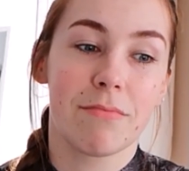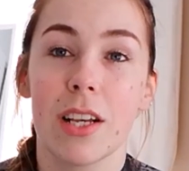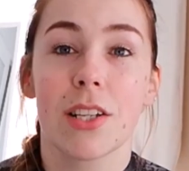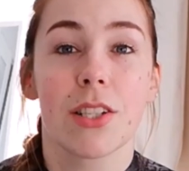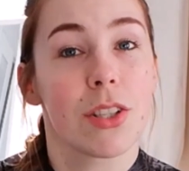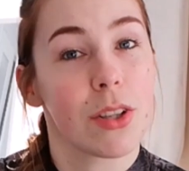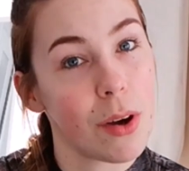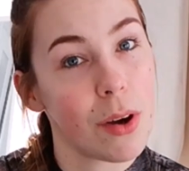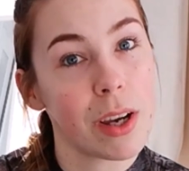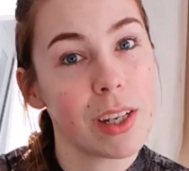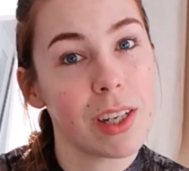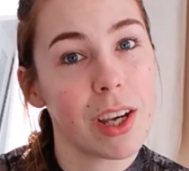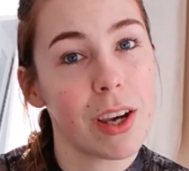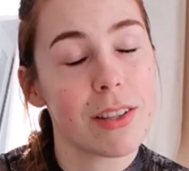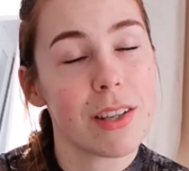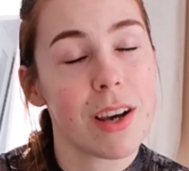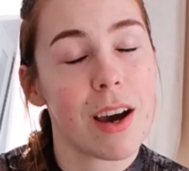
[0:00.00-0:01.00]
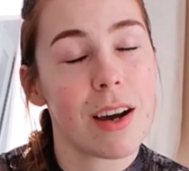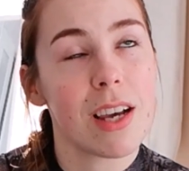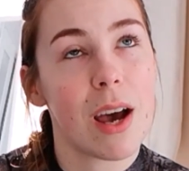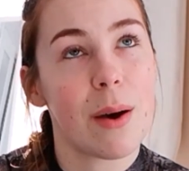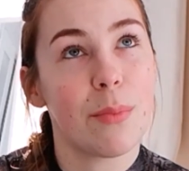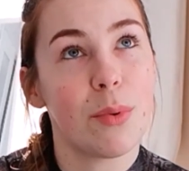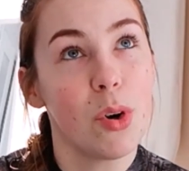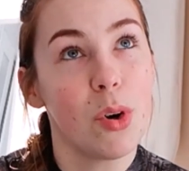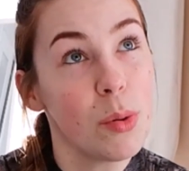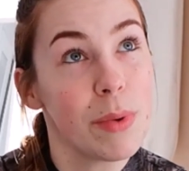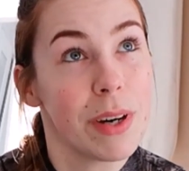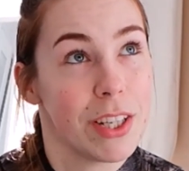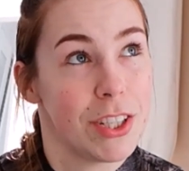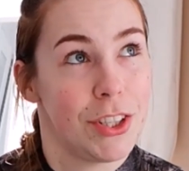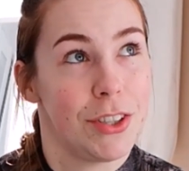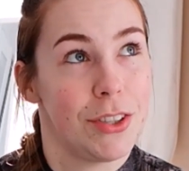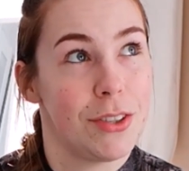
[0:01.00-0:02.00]
So I'm going to go tidy up all my
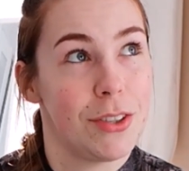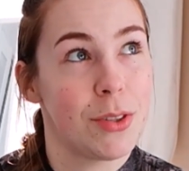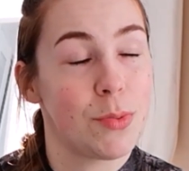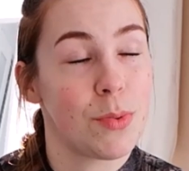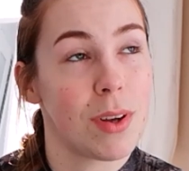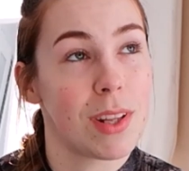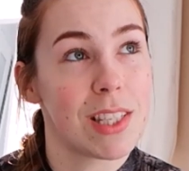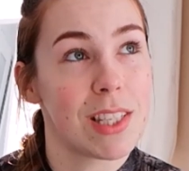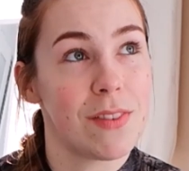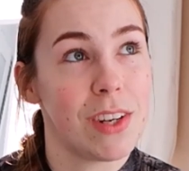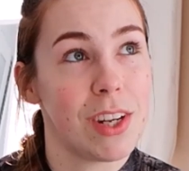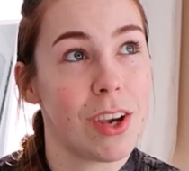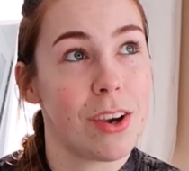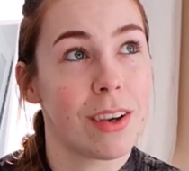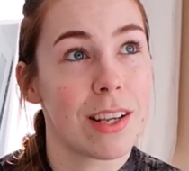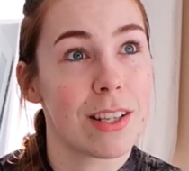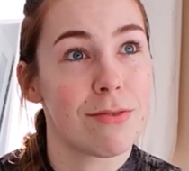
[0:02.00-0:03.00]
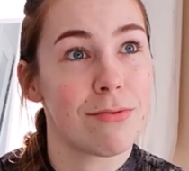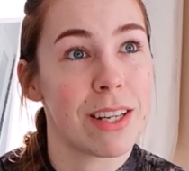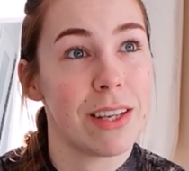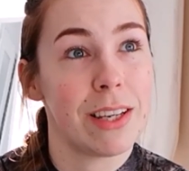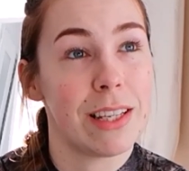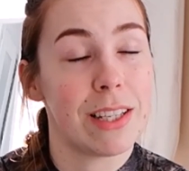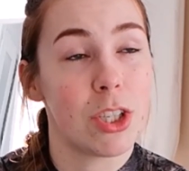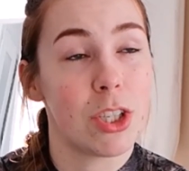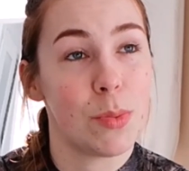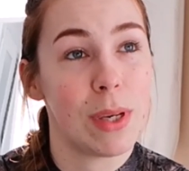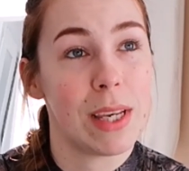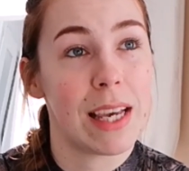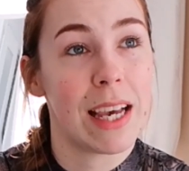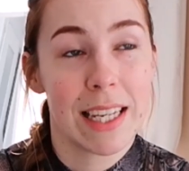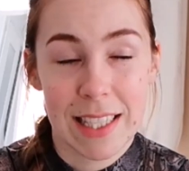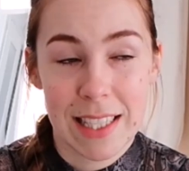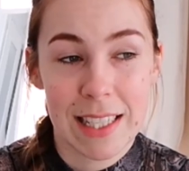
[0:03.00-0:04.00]
shoes while this video gets ready to be
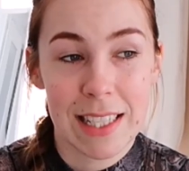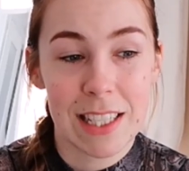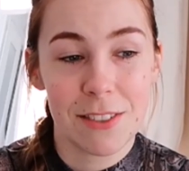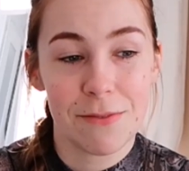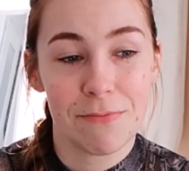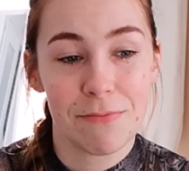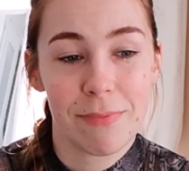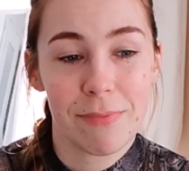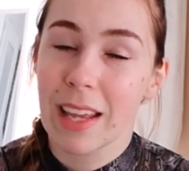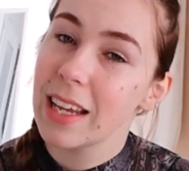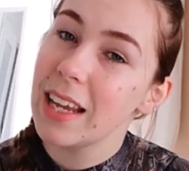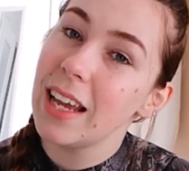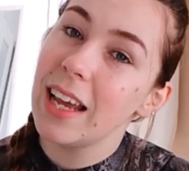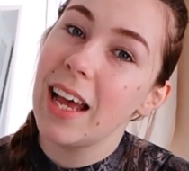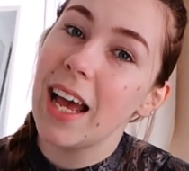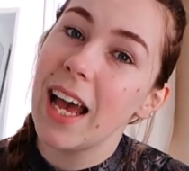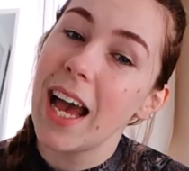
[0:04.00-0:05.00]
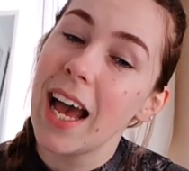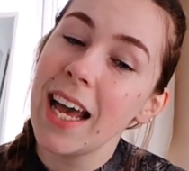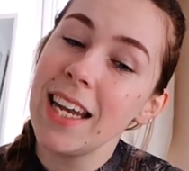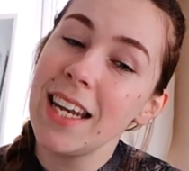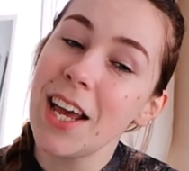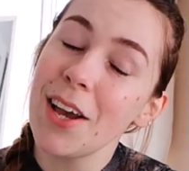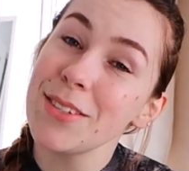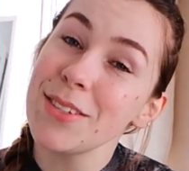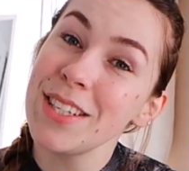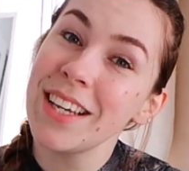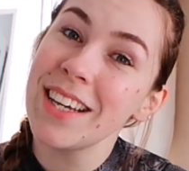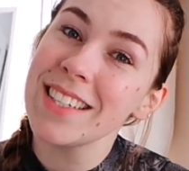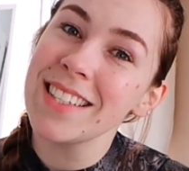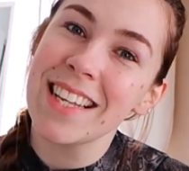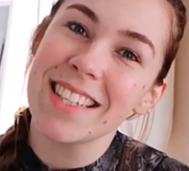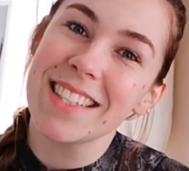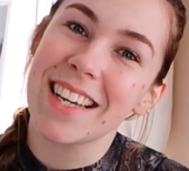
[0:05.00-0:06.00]
edited, and I'll see you
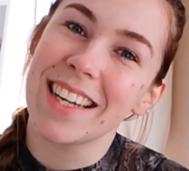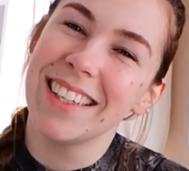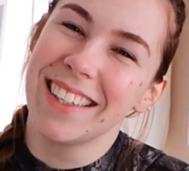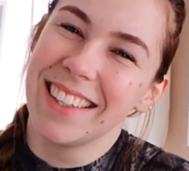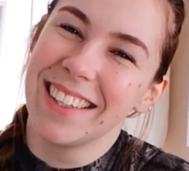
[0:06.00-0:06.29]
guys later.